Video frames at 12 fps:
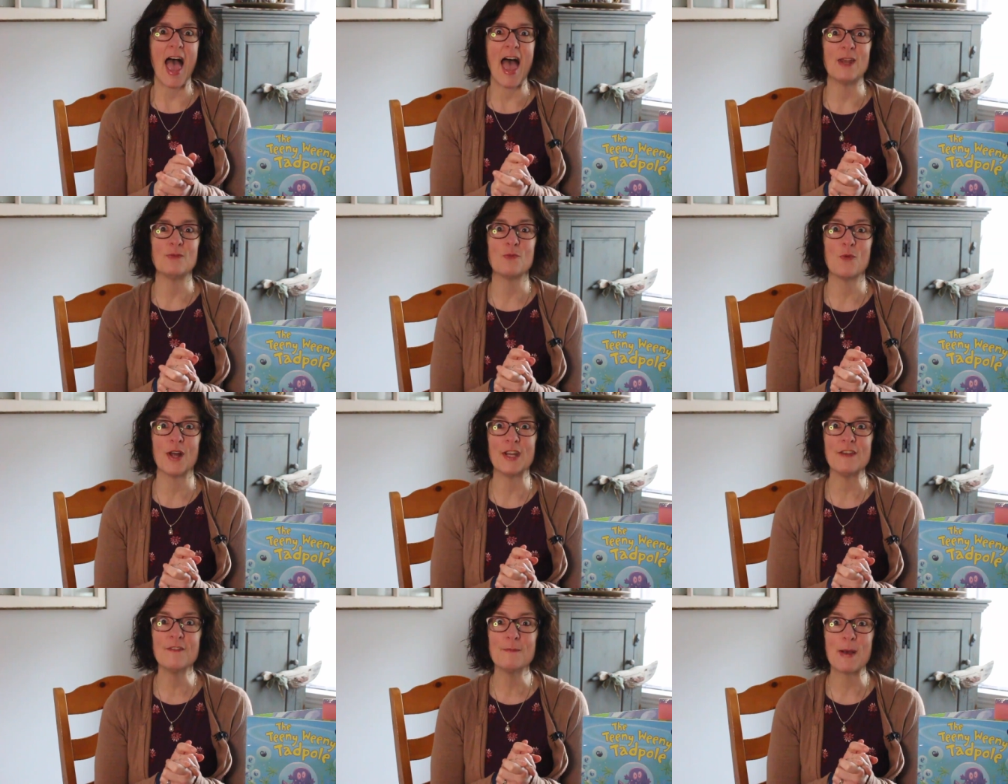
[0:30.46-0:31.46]
and one
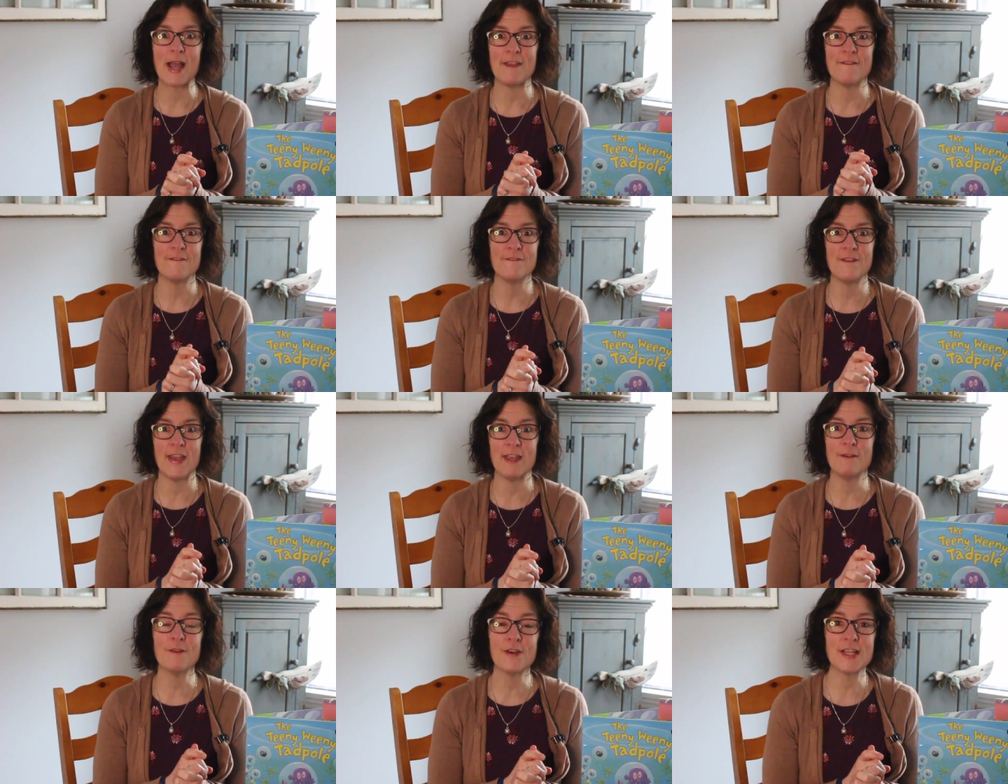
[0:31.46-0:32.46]
of my
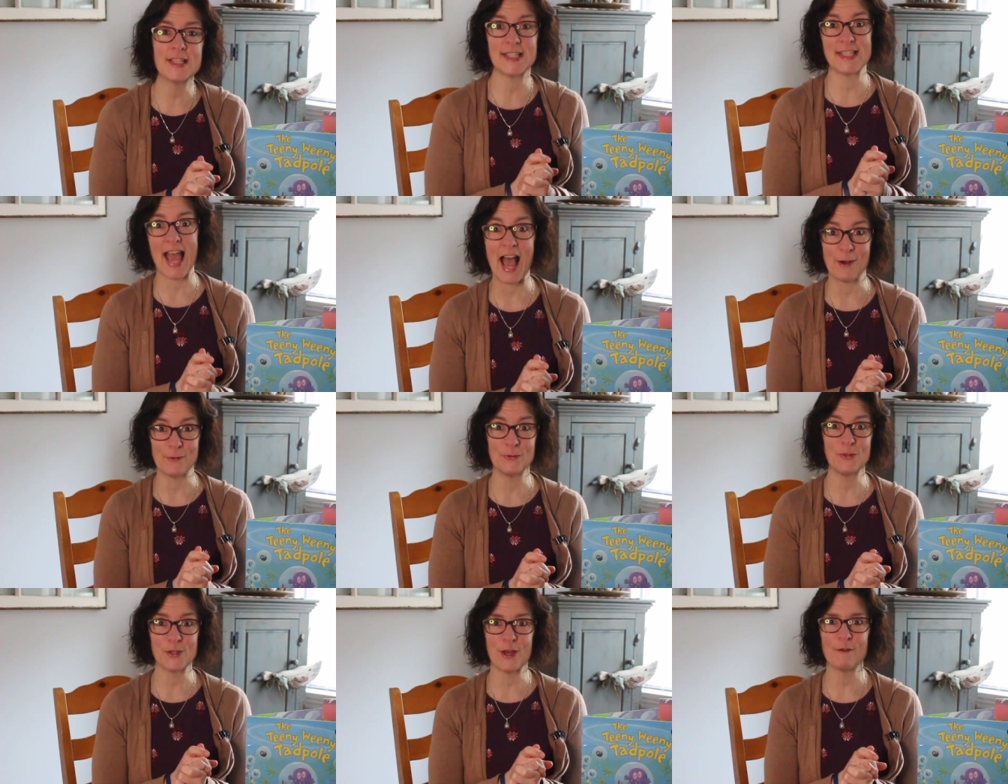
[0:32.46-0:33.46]
favorite
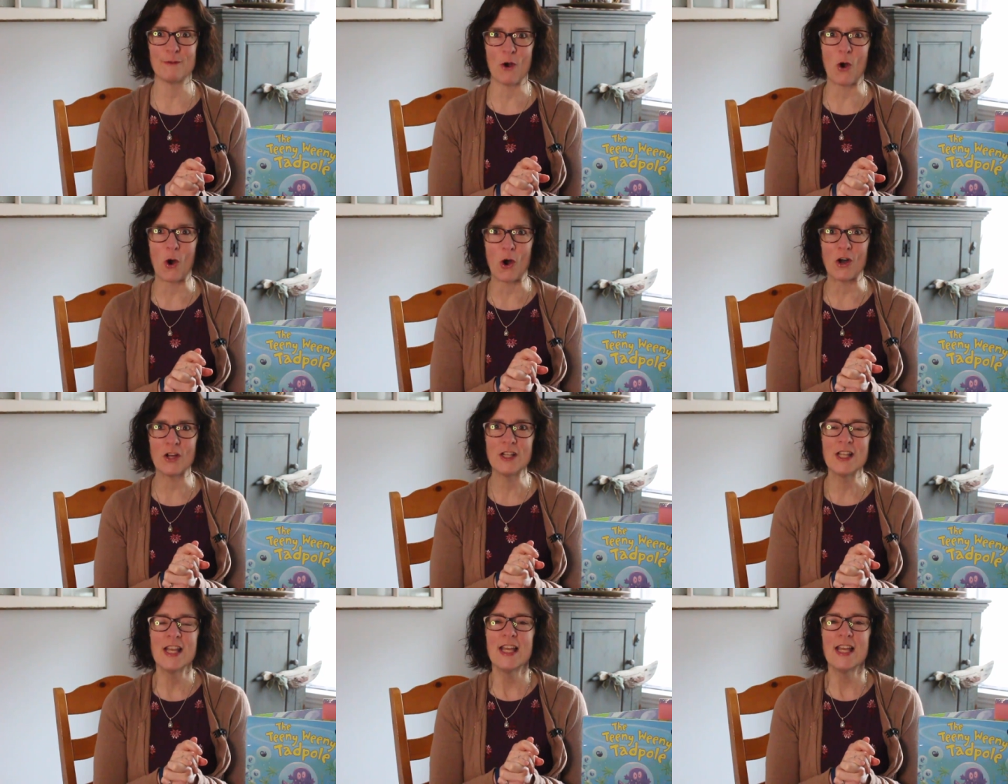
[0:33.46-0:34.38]
sounds of all